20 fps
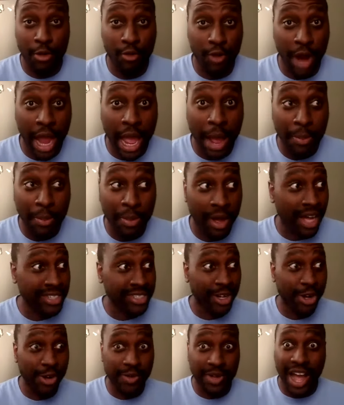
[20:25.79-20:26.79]
I said, oh
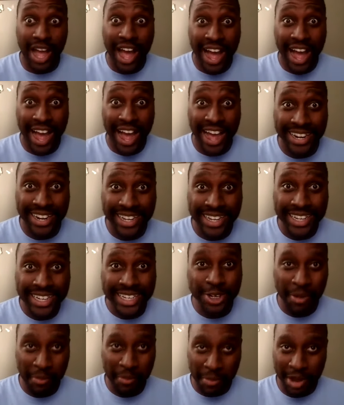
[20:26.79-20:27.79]
God, you know, am I
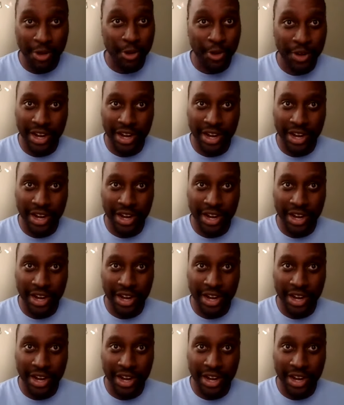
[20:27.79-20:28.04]
going to hell?